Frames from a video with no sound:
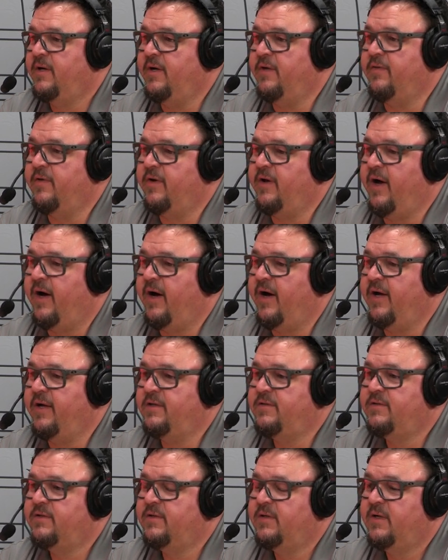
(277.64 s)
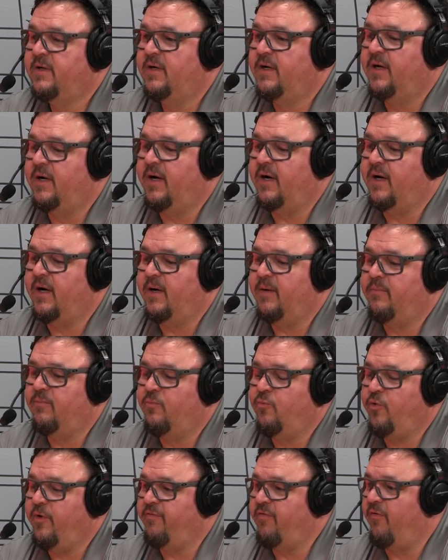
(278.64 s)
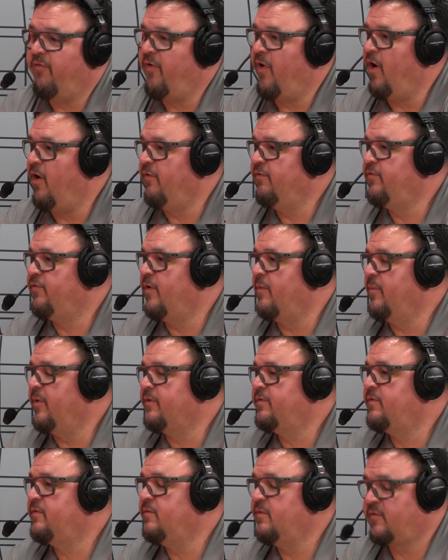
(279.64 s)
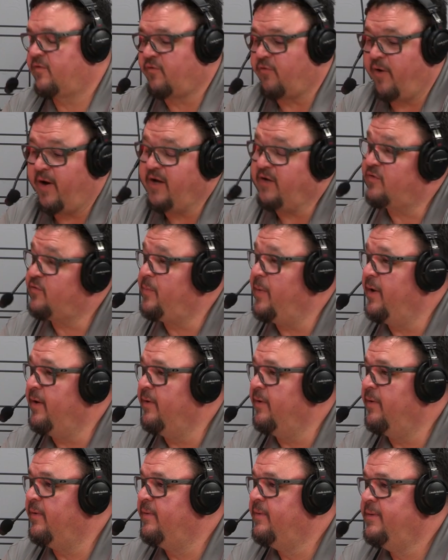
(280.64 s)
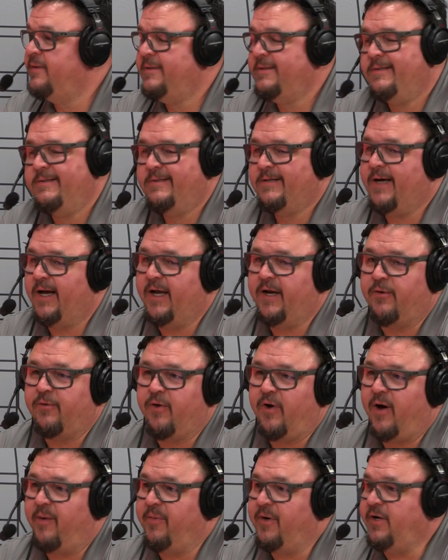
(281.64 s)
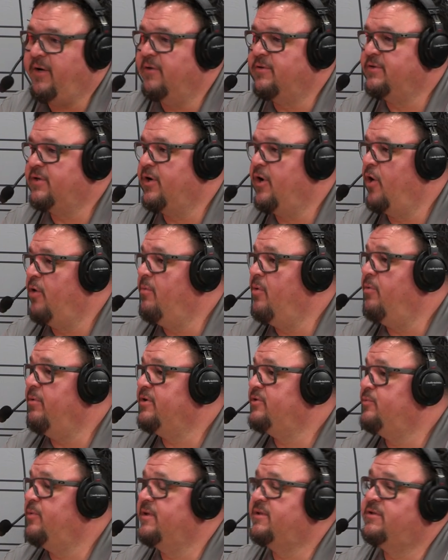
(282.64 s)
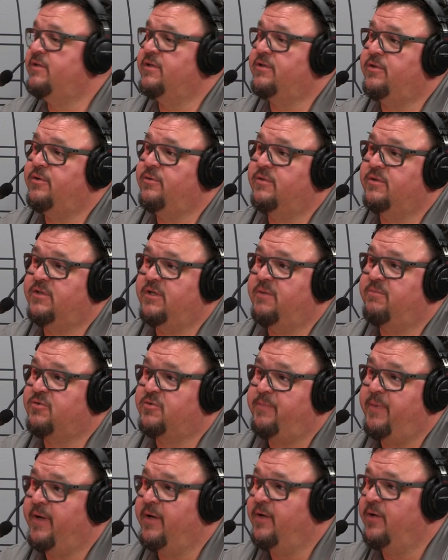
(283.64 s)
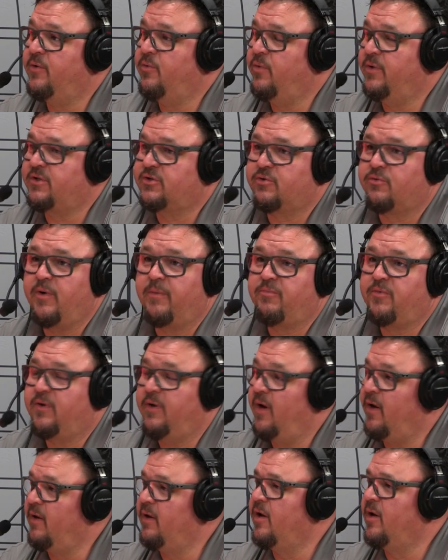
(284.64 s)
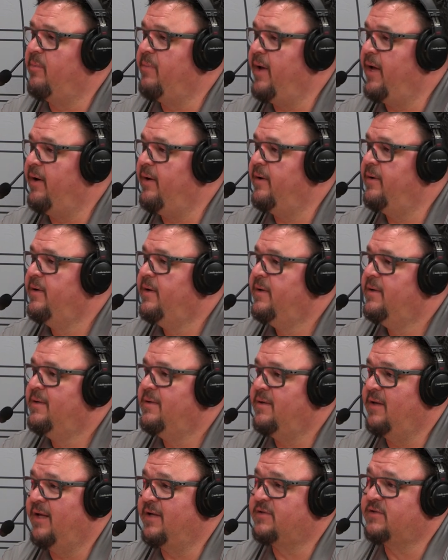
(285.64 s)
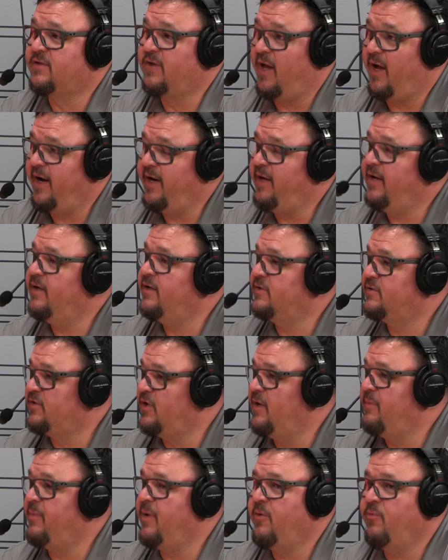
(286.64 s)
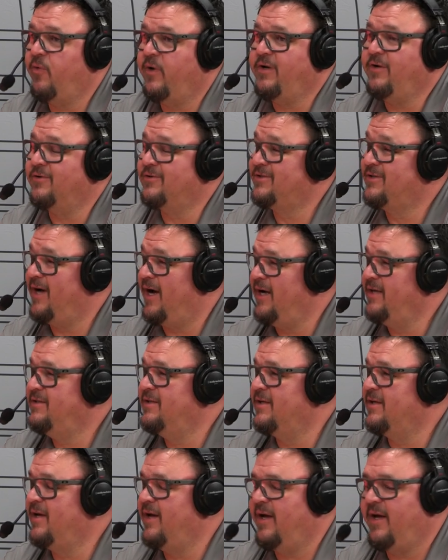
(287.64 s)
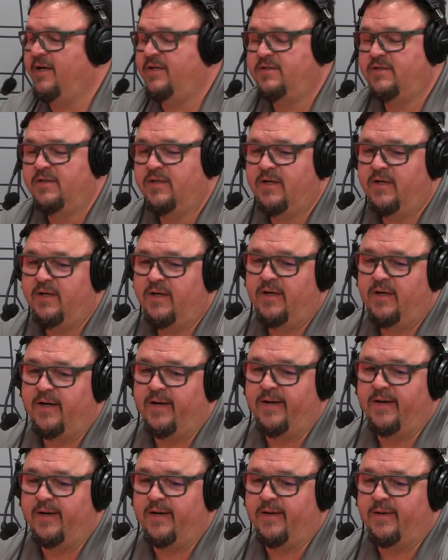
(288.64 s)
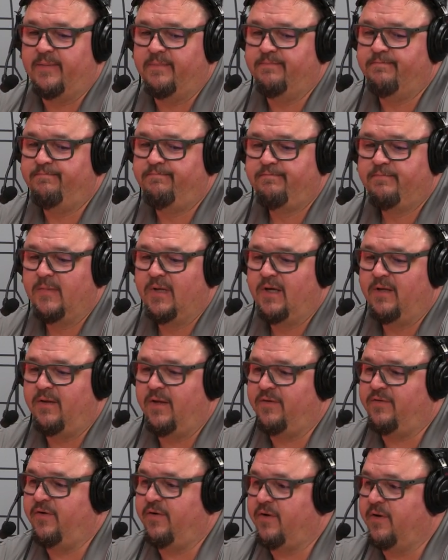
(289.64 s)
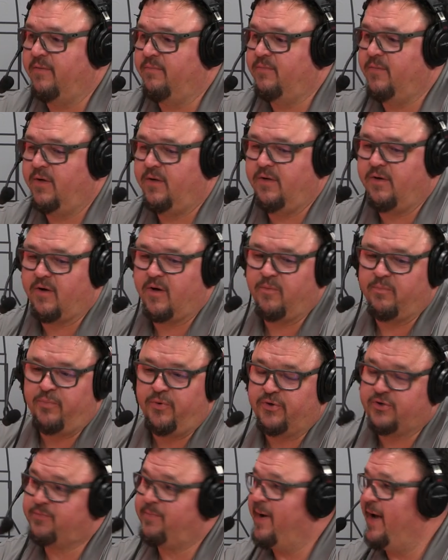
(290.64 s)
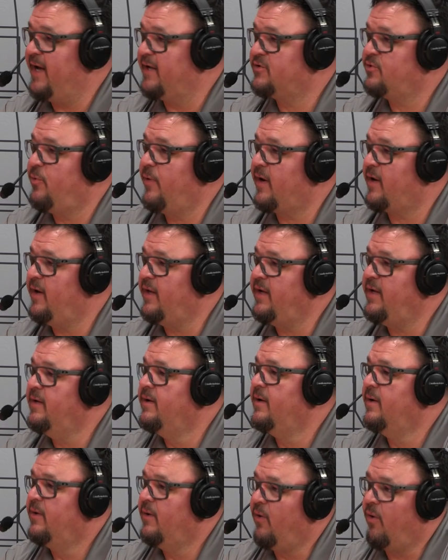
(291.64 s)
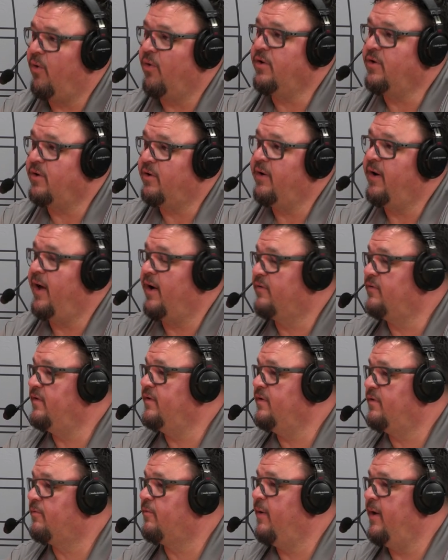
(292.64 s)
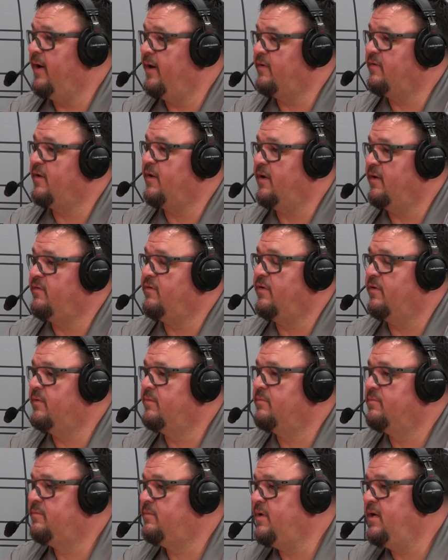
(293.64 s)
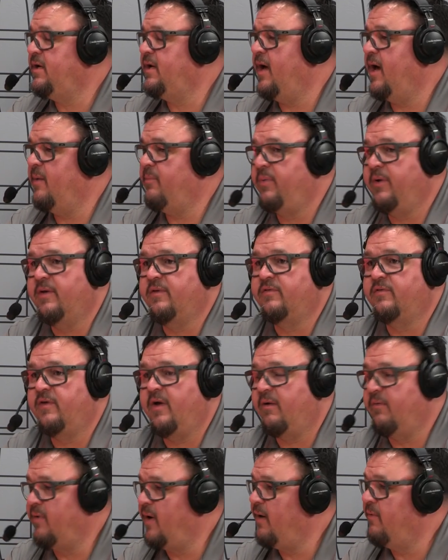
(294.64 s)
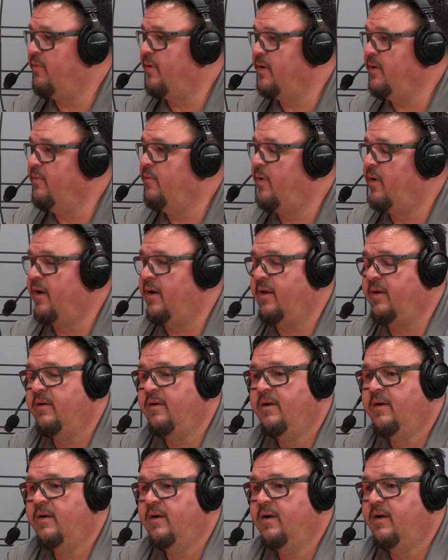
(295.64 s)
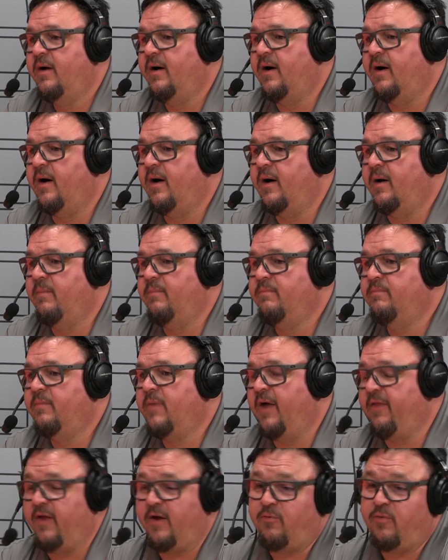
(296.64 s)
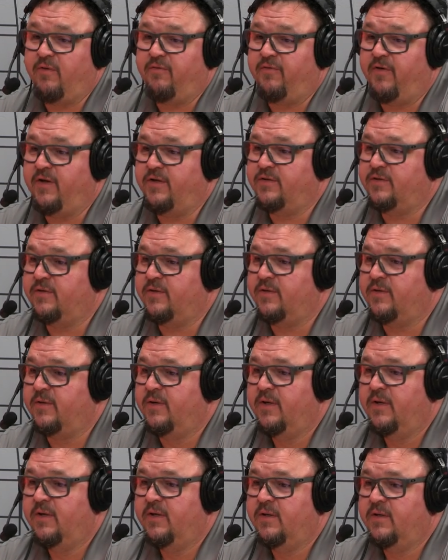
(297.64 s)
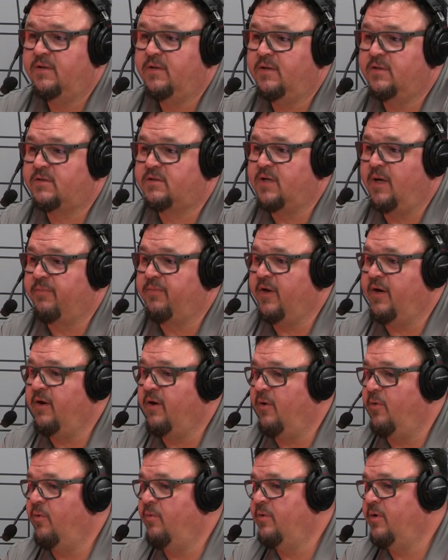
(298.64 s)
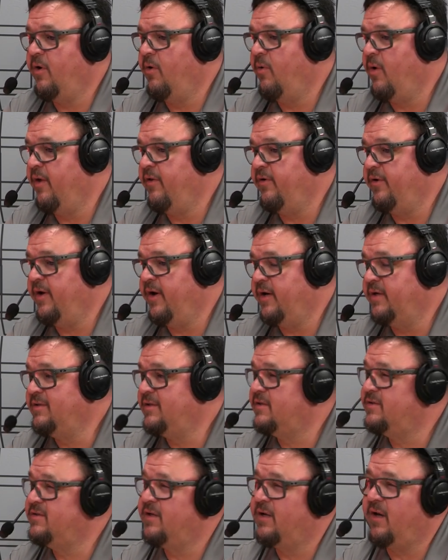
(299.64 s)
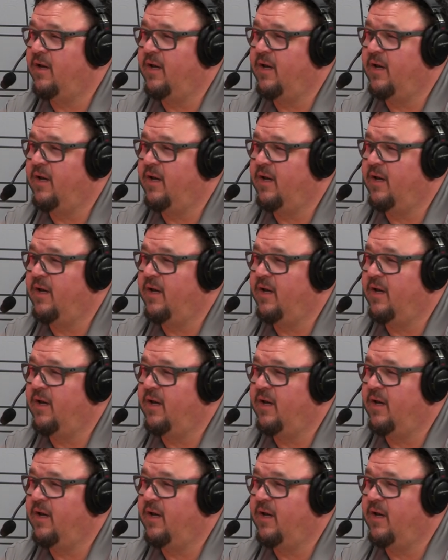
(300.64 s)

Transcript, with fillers: in the dies. Um, we've evolved from a straight spindle, I don't know how many years ago, but we switched it to a zip spindle, which gripped mm-hmm. a little better, okay. less sliding and slipping when you're sizing a case, um, that you can you can push past quickly, or you can actually thread it to get your decap pin set right where you want it. Um, I think we feature something no no other does is an